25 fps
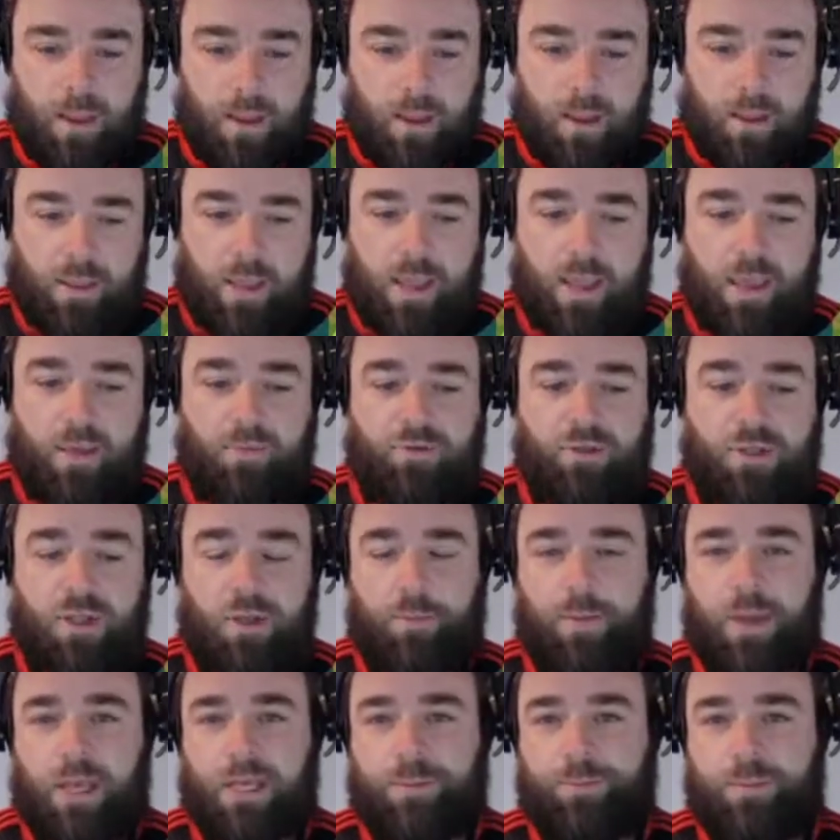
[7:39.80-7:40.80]
And that gives you the
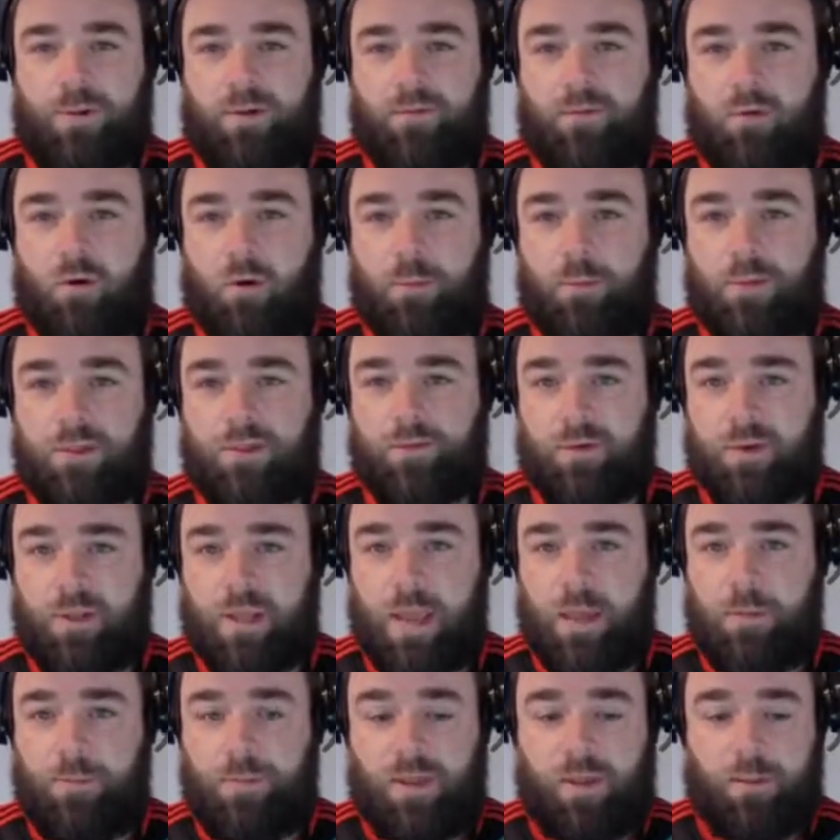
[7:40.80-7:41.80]
best performance for
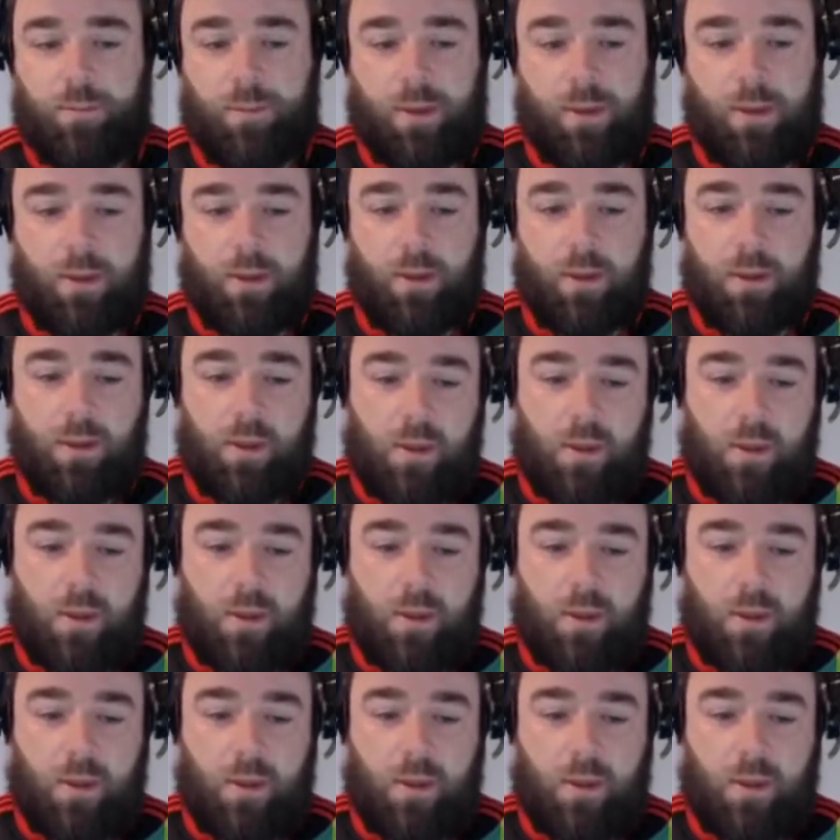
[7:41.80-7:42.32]
TempDB